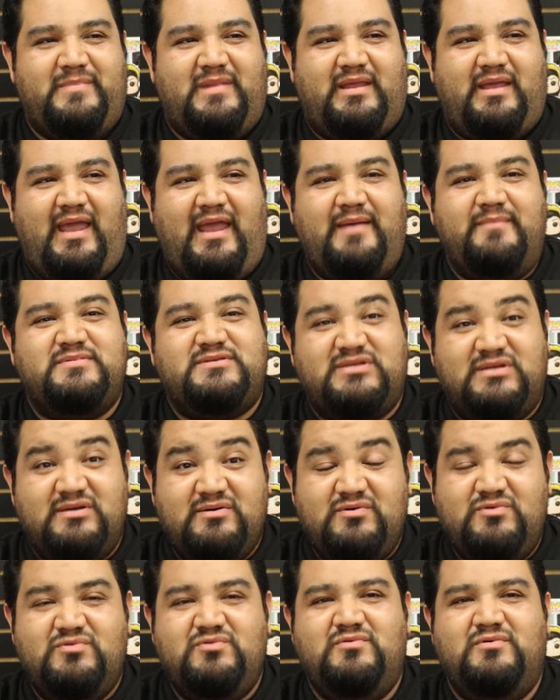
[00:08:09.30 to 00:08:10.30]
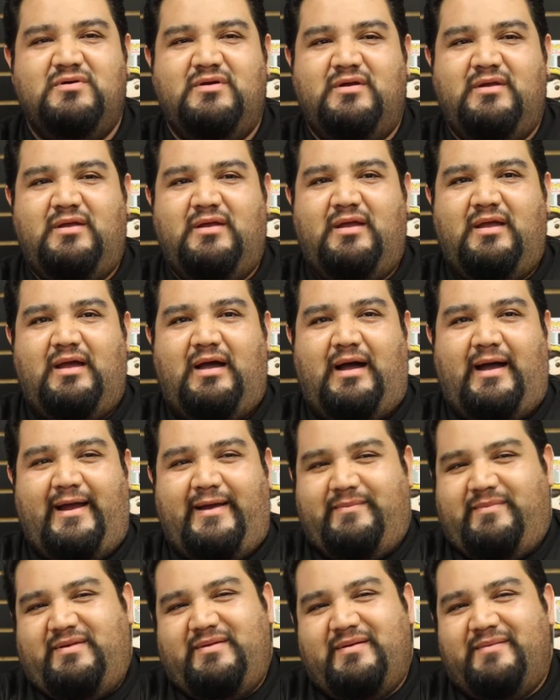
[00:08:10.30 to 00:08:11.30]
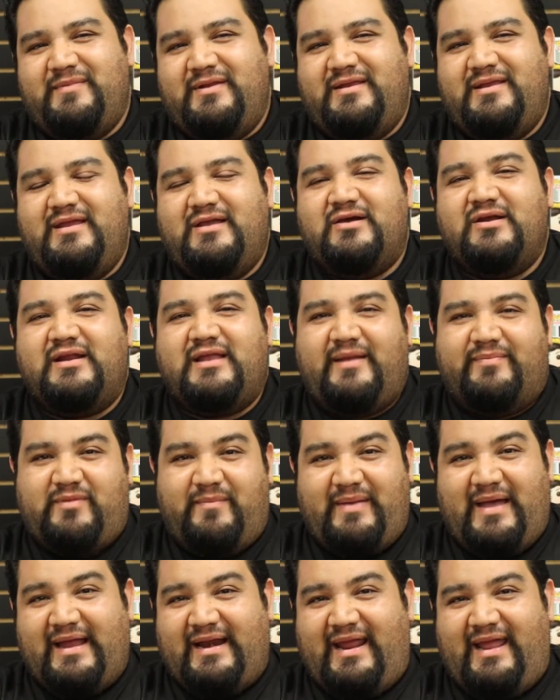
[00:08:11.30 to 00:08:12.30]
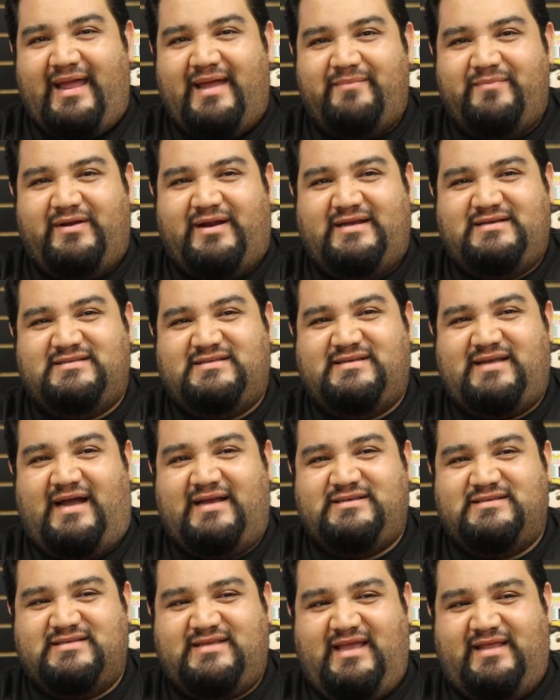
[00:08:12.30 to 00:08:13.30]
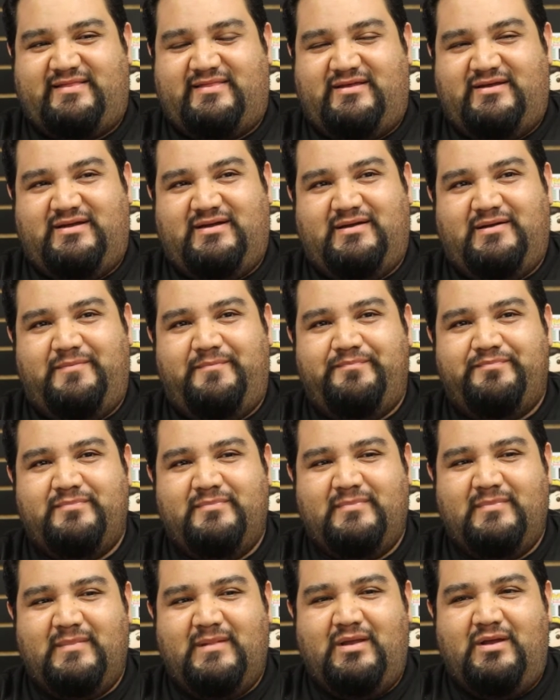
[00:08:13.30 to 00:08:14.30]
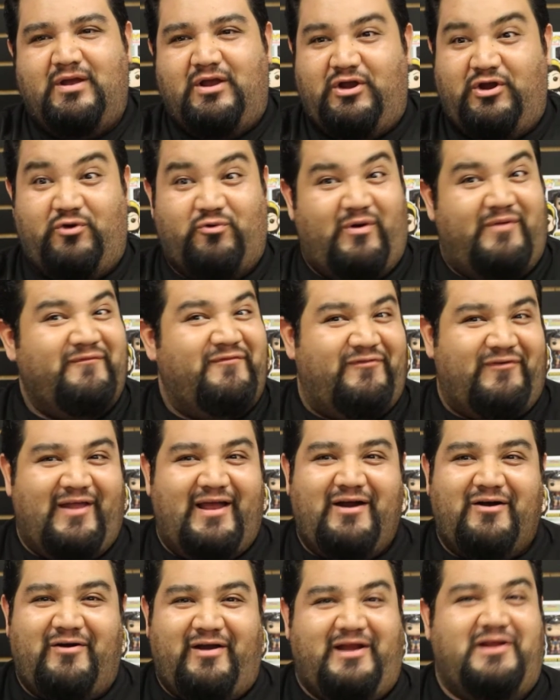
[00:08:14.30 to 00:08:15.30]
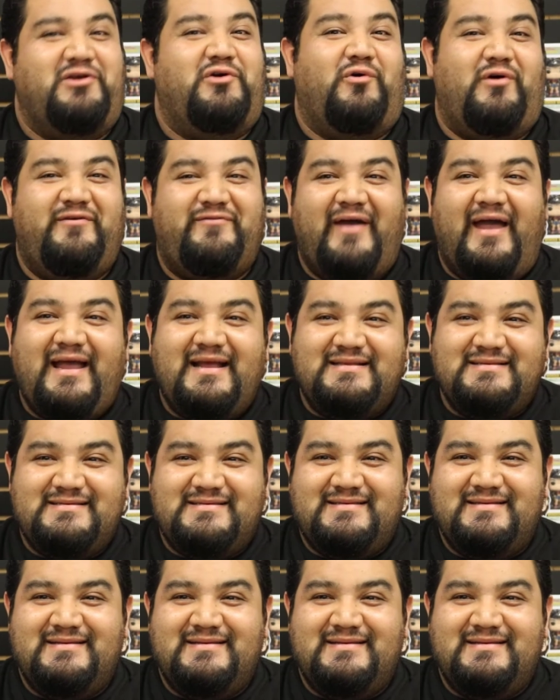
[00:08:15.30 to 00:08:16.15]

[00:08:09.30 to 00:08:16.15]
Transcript: Game 2, I mean he could have kept the bad hand, but I just get the Grim Flare and Goyf hands.